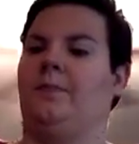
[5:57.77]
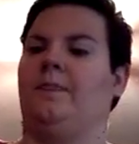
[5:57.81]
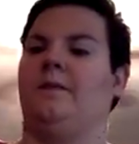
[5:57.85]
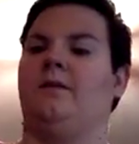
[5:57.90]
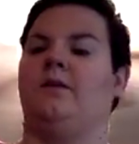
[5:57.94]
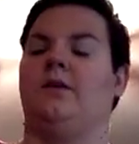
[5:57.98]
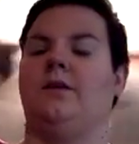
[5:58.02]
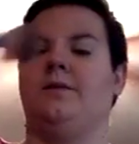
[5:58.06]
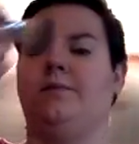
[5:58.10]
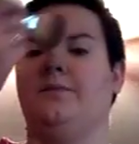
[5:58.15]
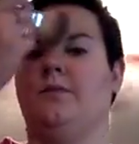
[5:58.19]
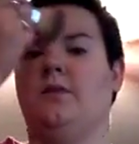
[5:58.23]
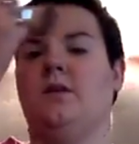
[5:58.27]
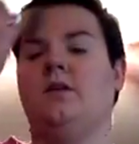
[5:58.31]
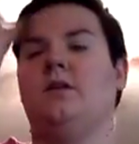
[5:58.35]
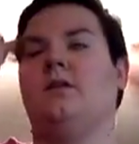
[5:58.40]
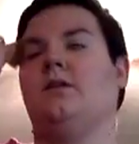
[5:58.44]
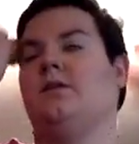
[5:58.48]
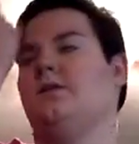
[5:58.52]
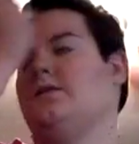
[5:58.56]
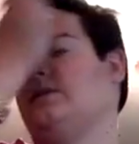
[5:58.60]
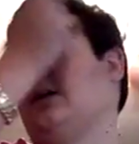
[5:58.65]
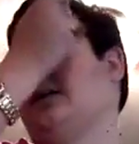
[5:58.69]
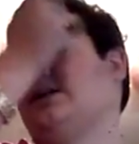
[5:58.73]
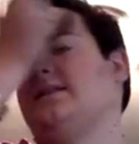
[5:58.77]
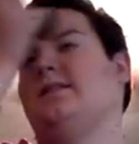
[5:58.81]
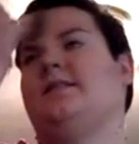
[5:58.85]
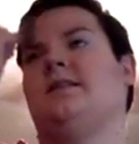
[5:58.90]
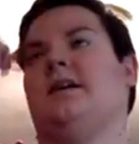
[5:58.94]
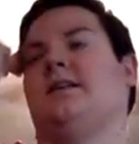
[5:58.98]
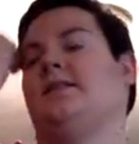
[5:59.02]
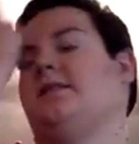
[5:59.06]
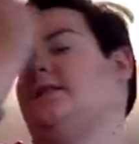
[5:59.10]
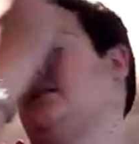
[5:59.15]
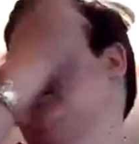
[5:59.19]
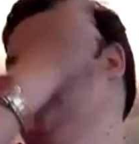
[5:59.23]
Alright, so I just
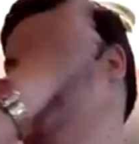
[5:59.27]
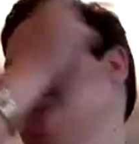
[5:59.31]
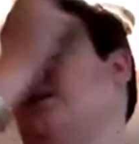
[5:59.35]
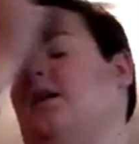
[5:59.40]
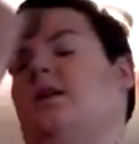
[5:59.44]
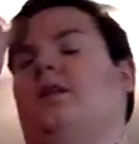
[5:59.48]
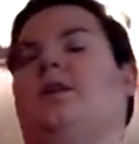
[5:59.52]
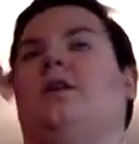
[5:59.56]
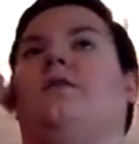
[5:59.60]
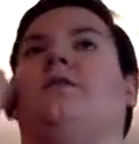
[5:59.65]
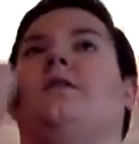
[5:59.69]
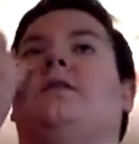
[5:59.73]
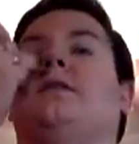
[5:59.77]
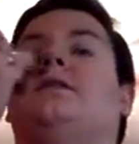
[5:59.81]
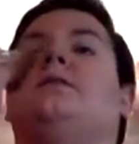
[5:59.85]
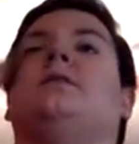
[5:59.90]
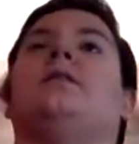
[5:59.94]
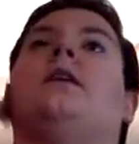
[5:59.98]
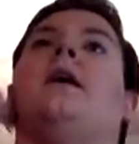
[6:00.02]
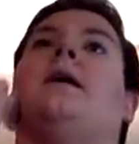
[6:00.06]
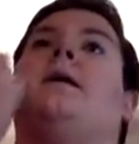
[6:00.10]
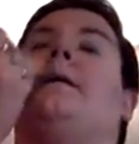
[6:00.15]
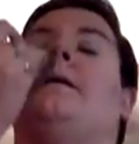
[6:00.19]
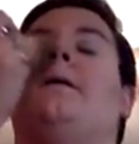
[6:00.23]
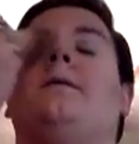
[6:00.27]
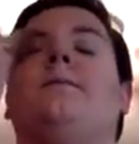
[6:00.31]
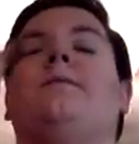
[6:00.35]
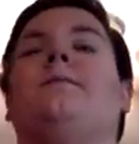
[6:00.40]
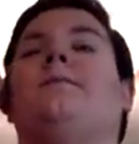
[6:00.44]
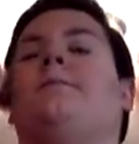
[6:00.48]
dust this all over just to kind of